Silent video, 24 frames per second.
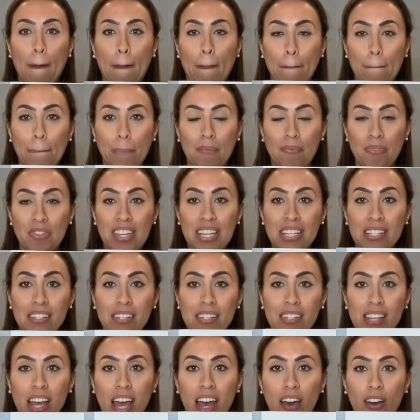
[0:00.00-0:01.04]
But this is
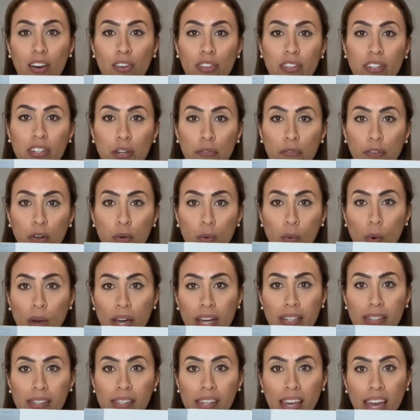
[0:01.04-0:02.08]
how the different
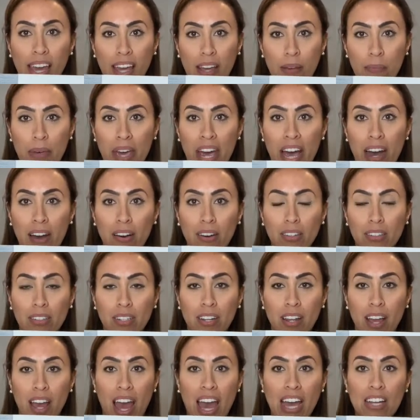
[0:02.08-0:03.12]
whites came out.
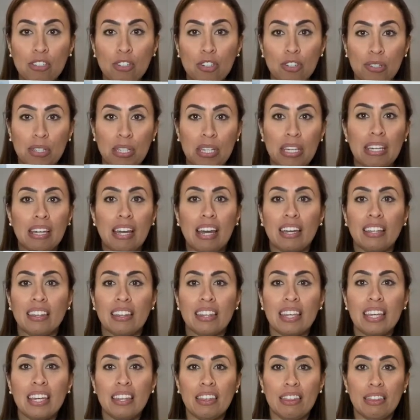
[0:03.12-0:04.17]
Actually, I
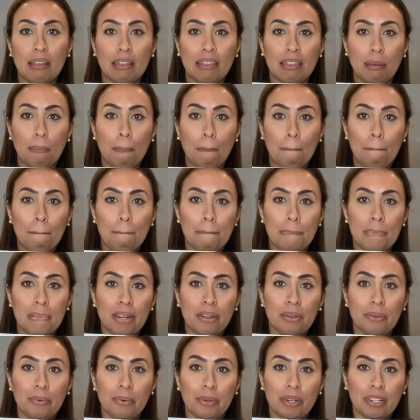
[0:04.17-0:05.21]
think that the
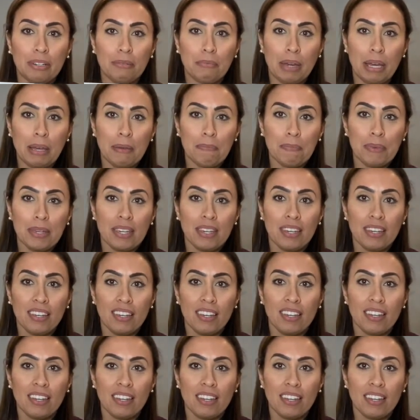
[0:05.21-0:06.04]
middle one might be,